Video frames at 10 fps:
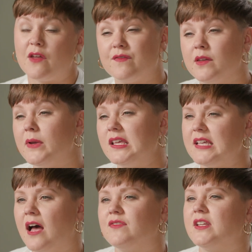And a few weeks
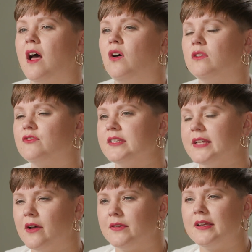after that
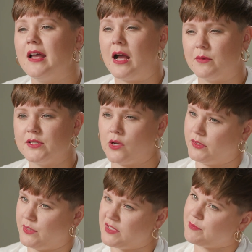ultrasound, I was
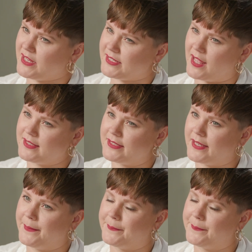told it was breast cancer.